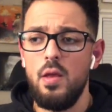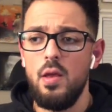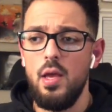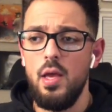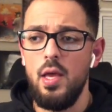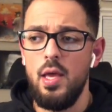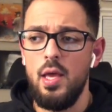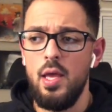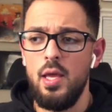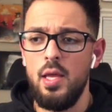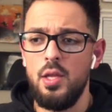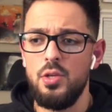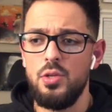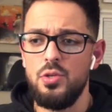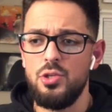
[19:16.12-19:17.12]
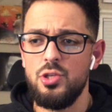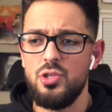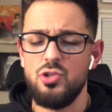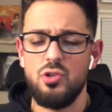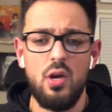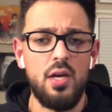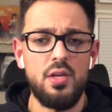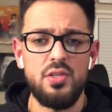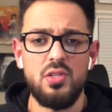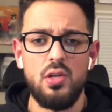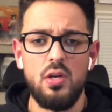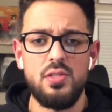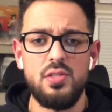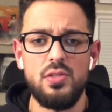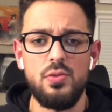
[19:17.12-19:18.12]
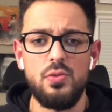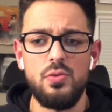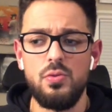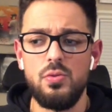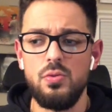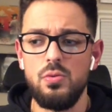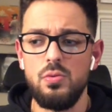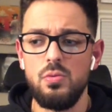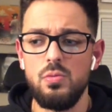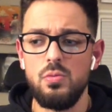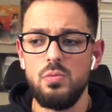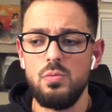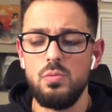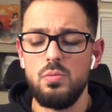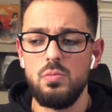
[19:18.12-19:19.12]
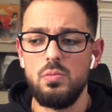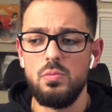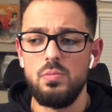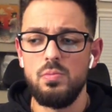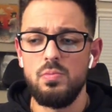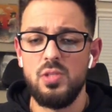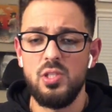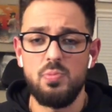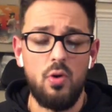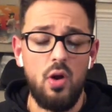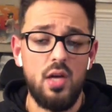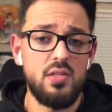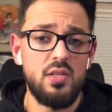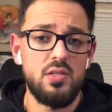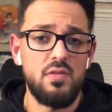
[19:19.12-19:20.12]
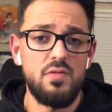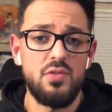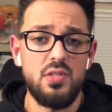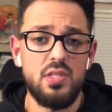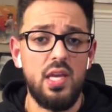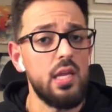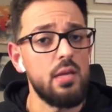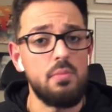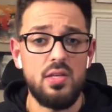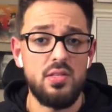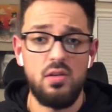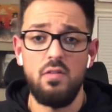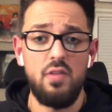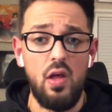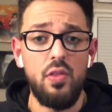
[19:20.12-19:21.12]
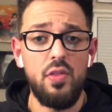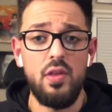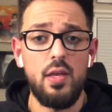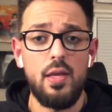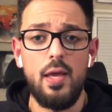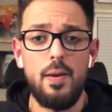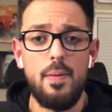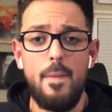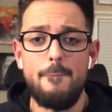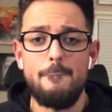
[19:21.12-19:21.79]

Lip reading: and just trying to start to this process of just getting myself healthy again.